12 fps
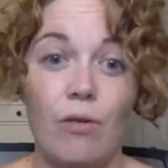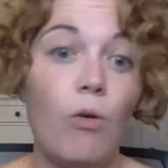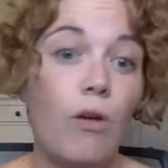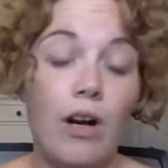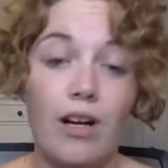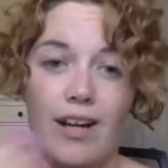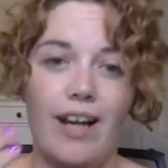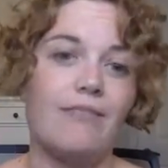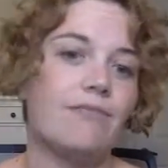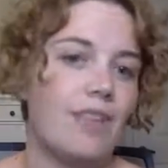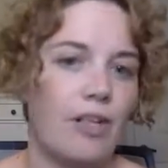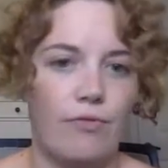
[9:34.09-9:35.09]
or I
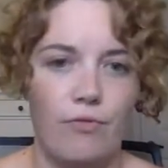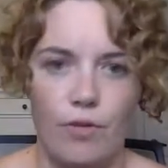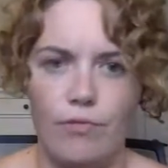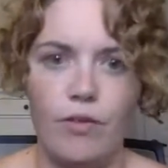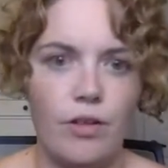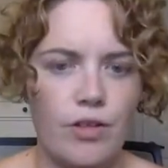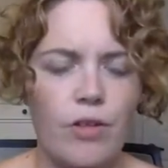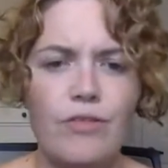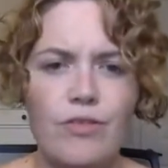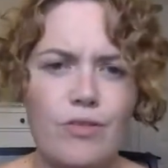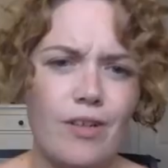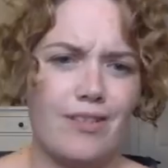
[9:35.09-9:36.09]
refer
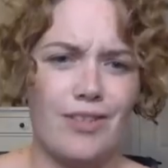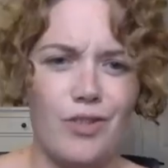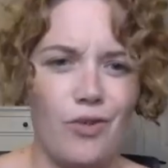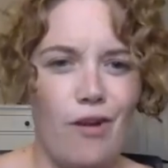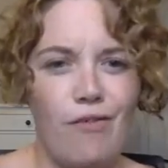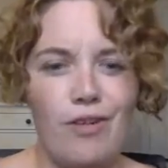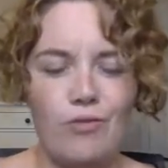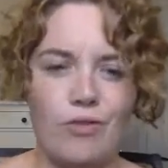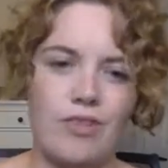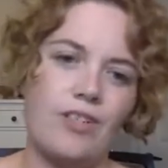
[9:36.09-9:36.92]
adults to, because it's a great resource.